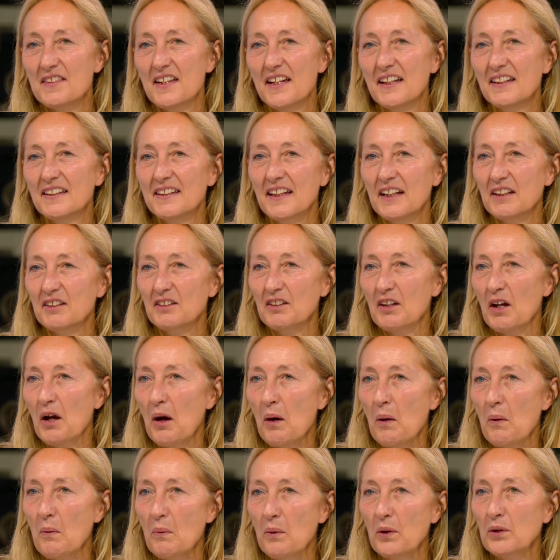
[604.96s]
think that
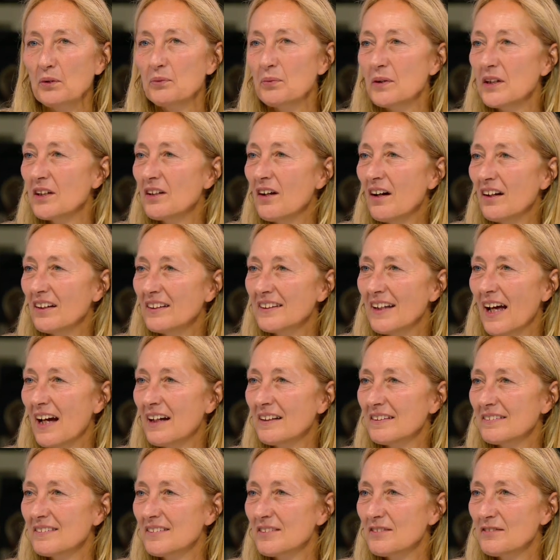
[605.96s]
what we got
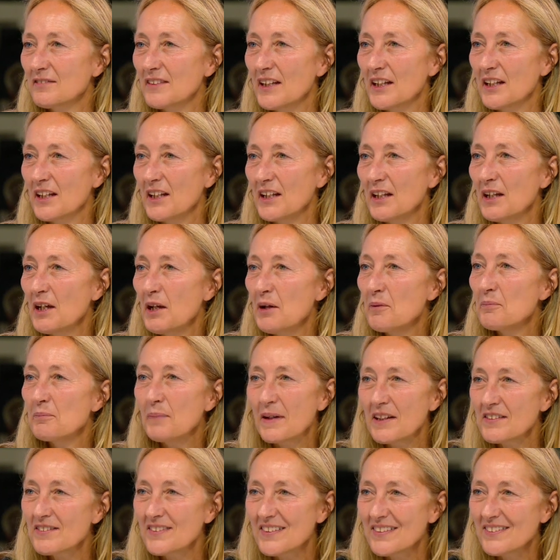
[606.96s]
out of the
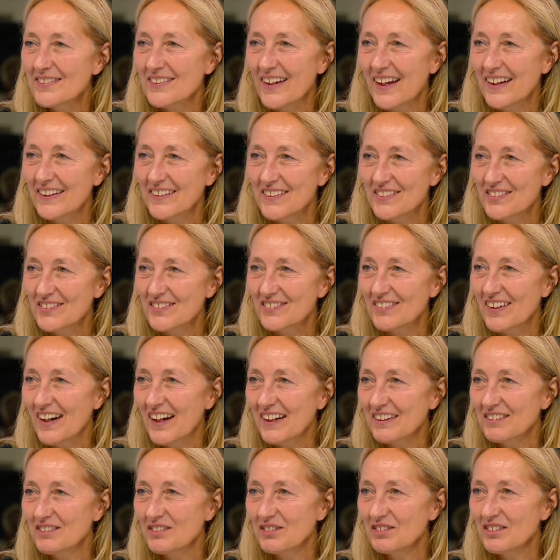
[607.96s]
basic science
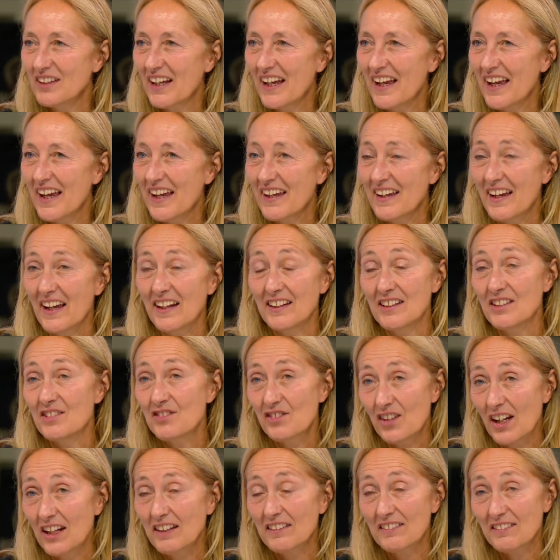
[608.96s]
track today, and in
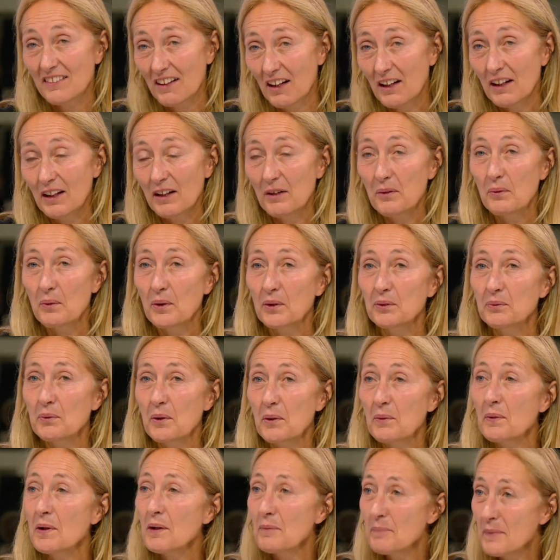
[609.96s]
general what
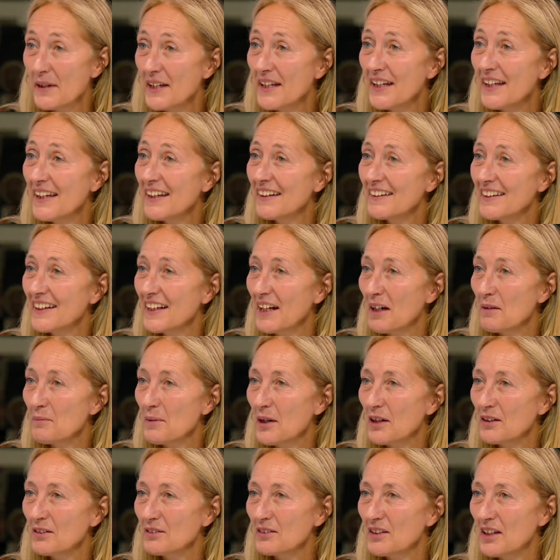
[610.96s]
we will be hearing
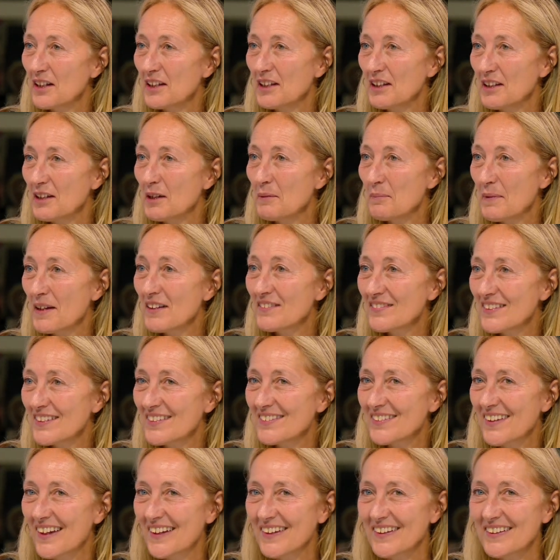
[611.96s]
about in the basic
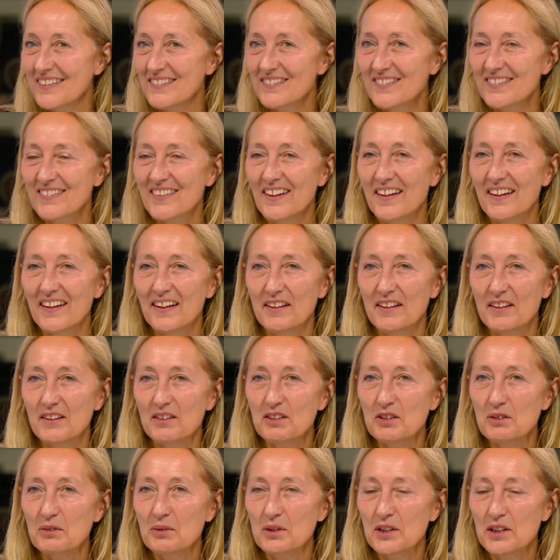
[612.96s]
science
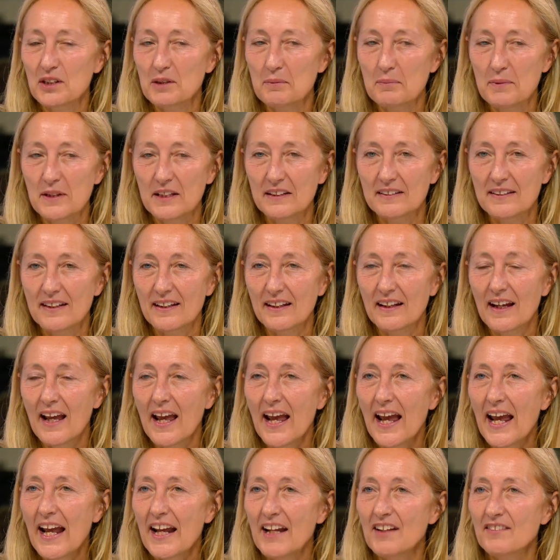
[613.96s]
during the meeting,
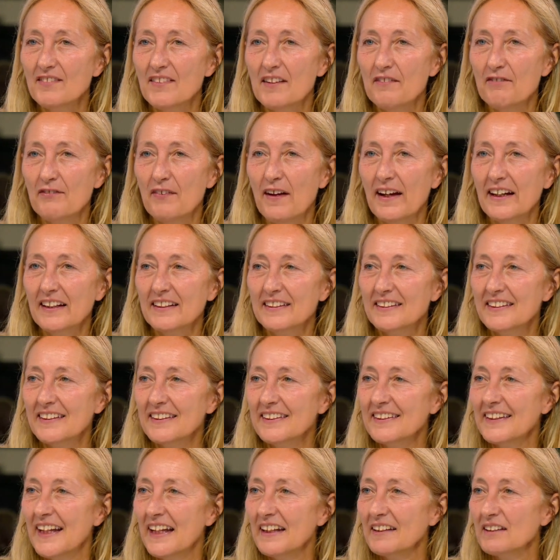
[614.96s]
is the fact
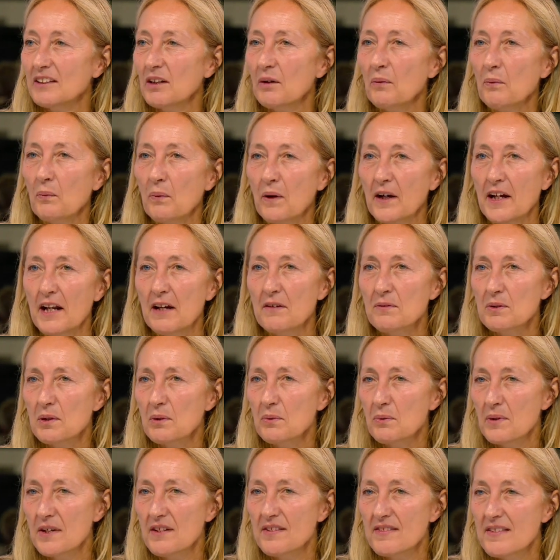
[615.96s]
that whenever
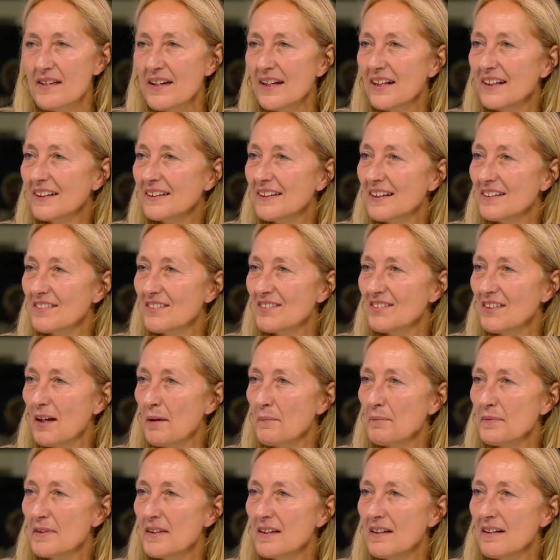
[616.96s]
we think that
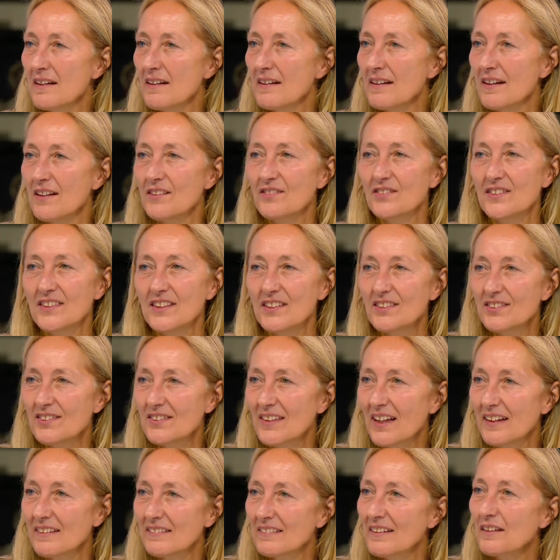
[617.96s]
something is
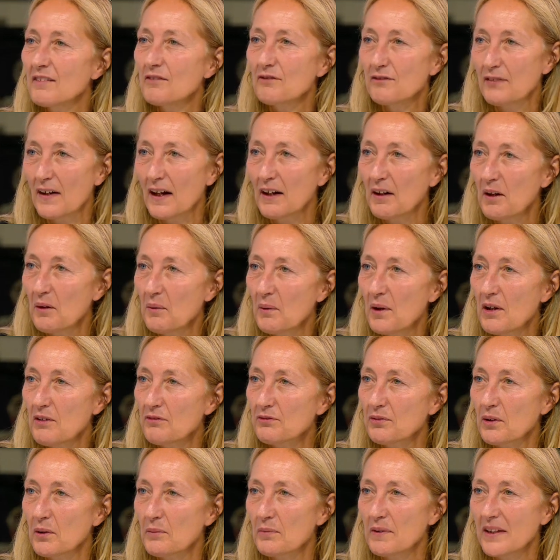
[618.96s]
distant and far away
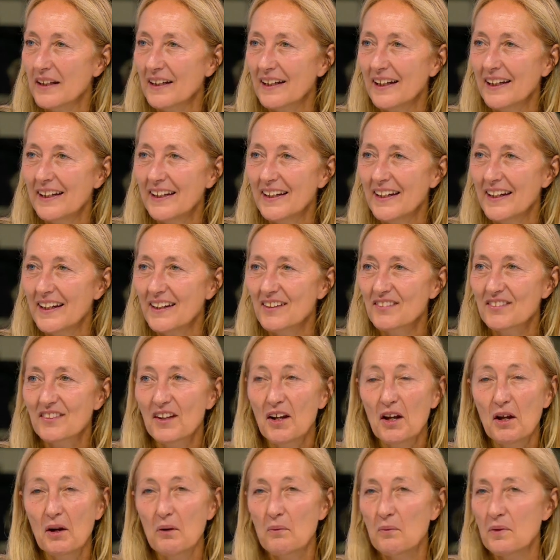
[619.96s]
from the clinics,
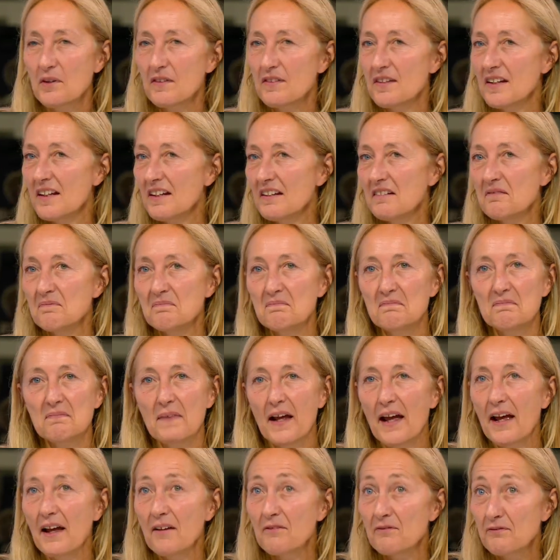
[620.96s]
within
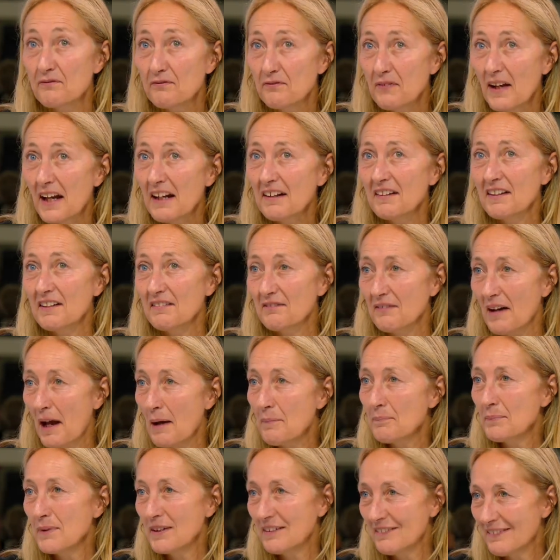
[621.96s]
a very
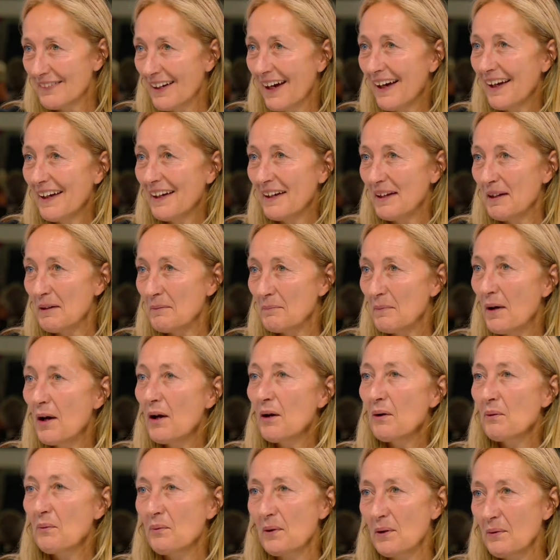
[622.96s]
rapid time,
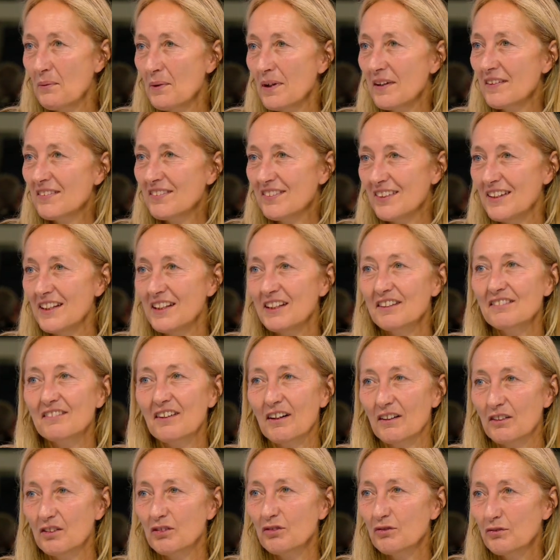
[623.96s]
we will see it
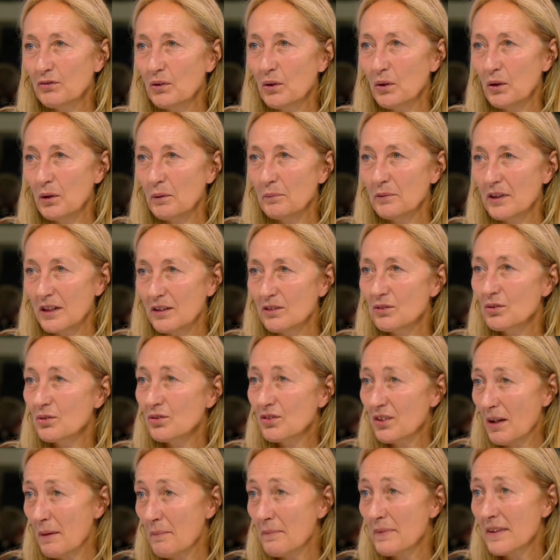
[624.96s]
transformed into
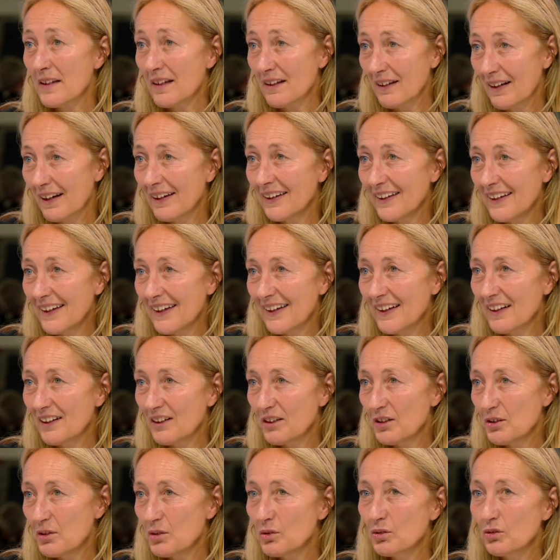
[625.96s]
something
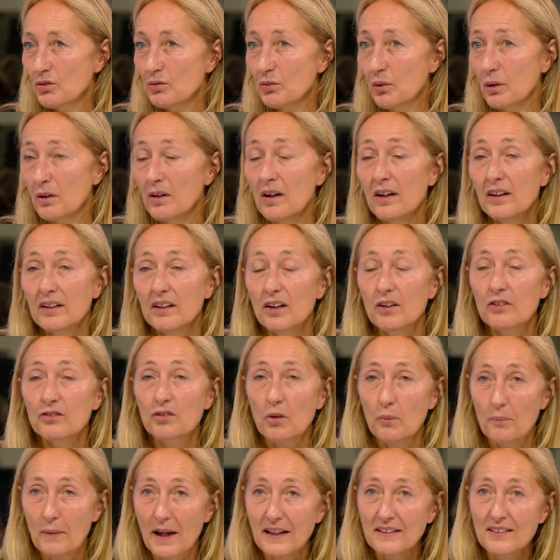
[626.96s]
clinically useful.
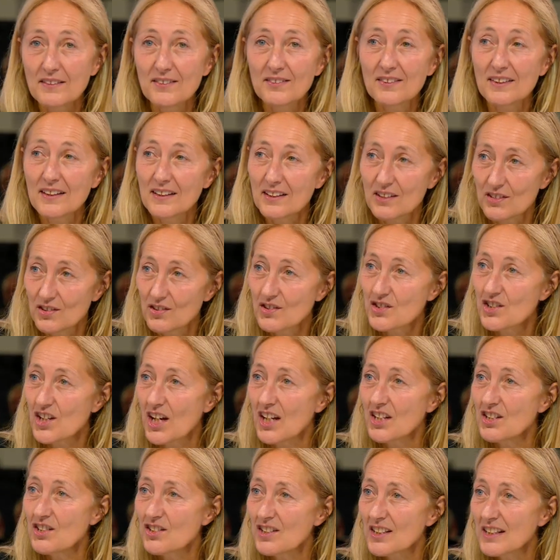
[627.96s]
So medicine is
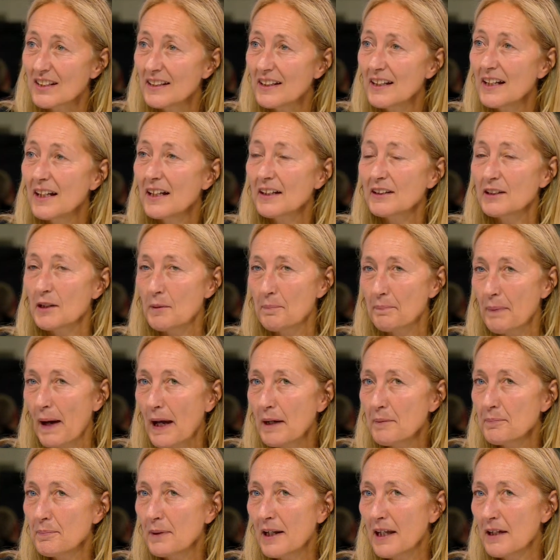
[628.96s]
changing. The
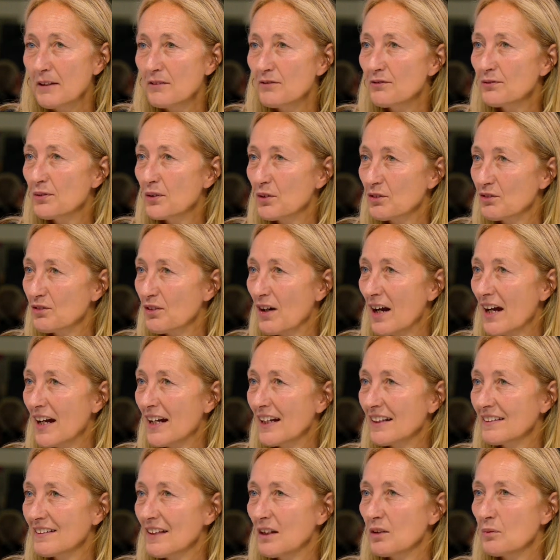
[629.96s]
pipeline for
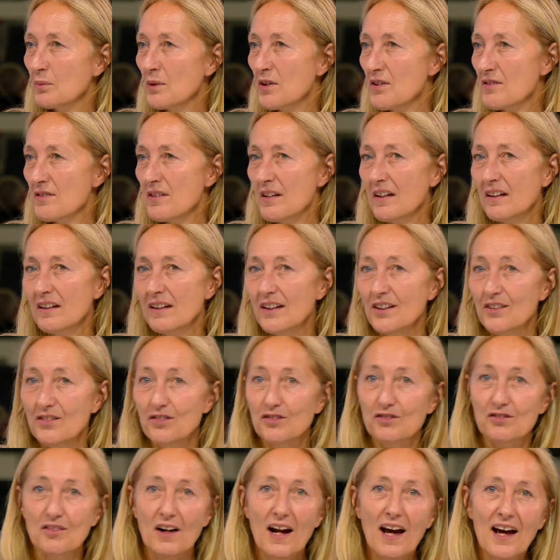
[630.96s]
drug that we think is
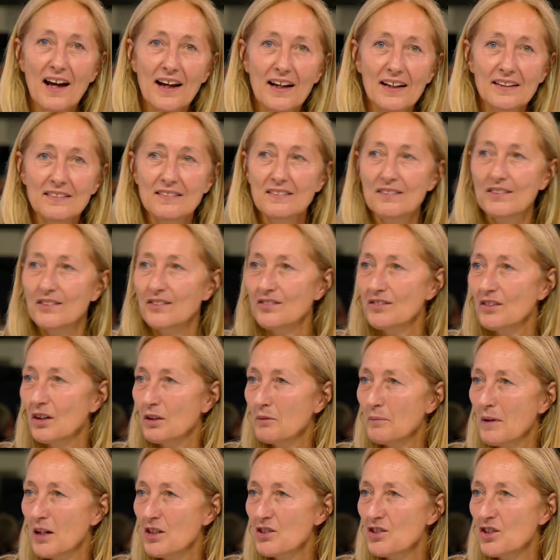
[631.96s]
dry, there is
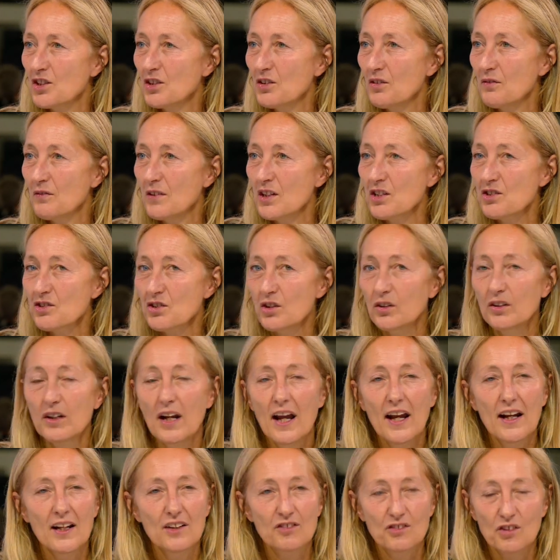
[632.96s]
not much innovation,
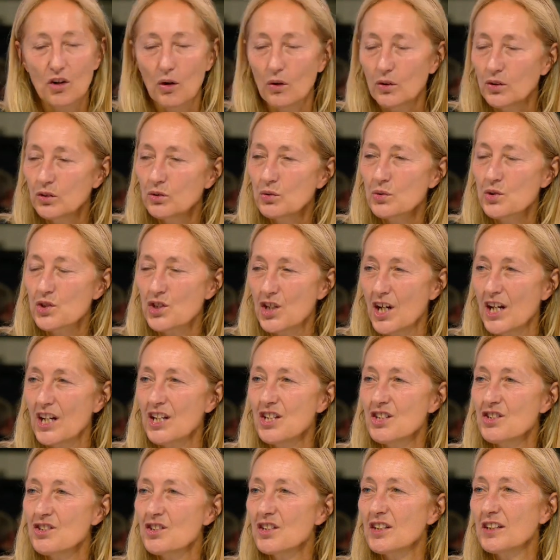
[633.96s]
is going to
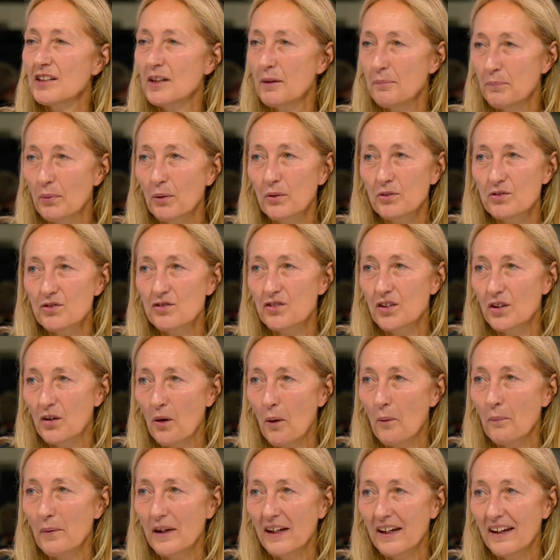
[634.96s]
change in the
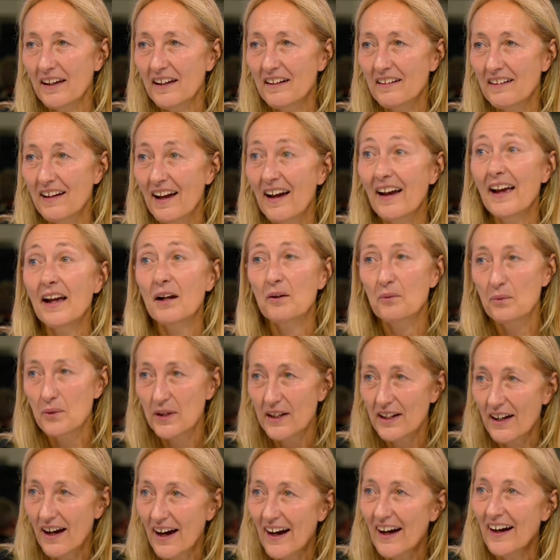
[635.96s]
post-genomic area, and
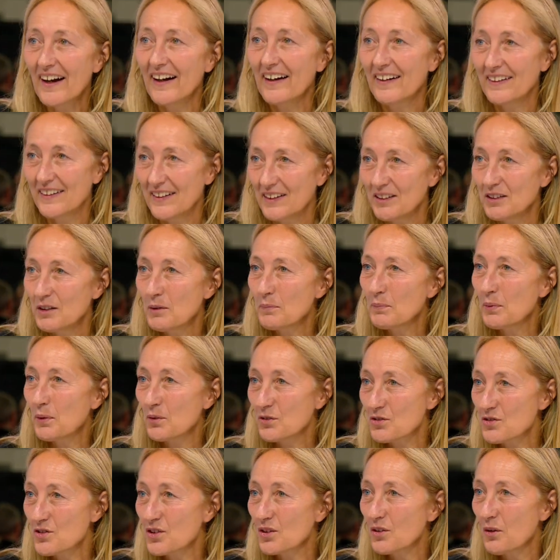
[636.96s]
we are in the
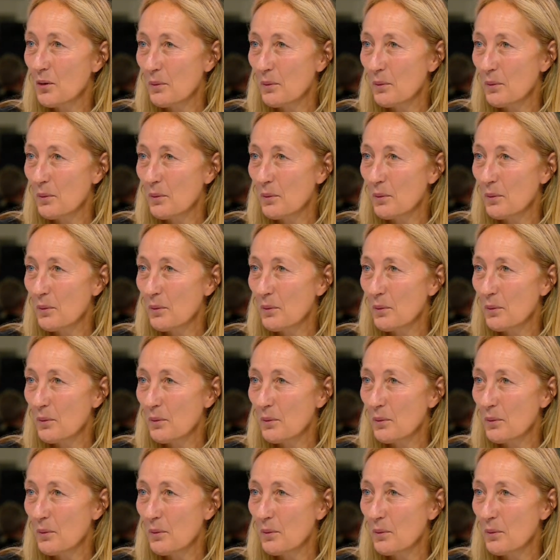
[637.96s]
post-genomic